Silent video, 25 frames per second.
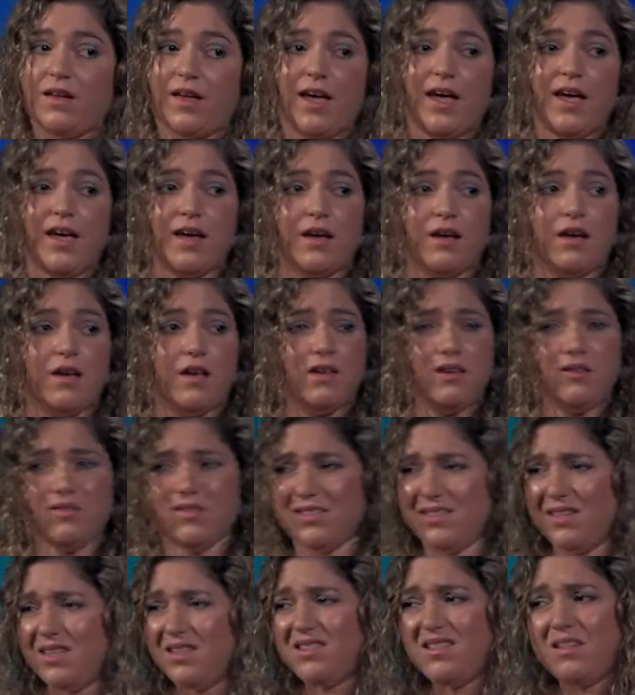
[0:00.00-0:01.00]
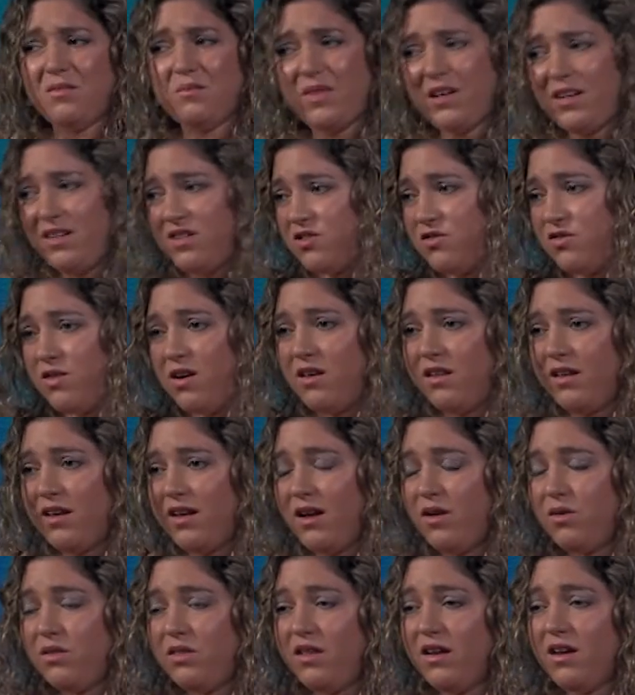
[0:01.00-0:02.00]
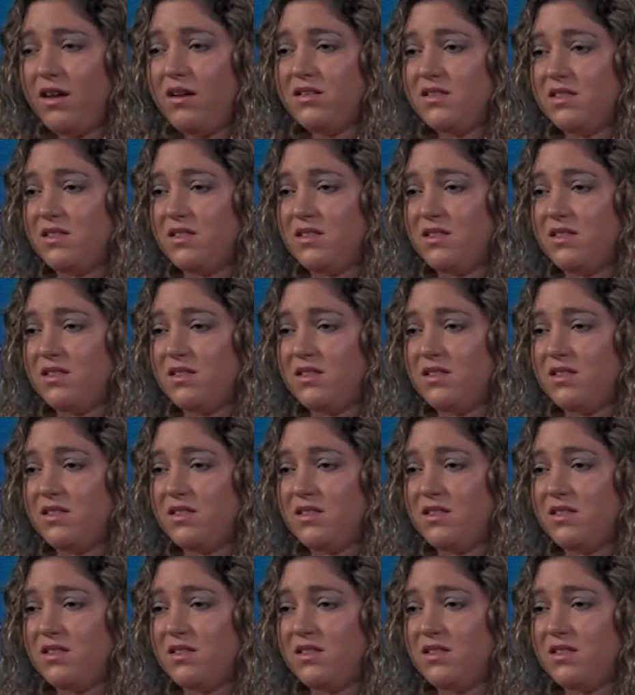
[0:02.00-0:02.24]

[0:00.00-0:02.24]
hey, you see somebody struggling out there,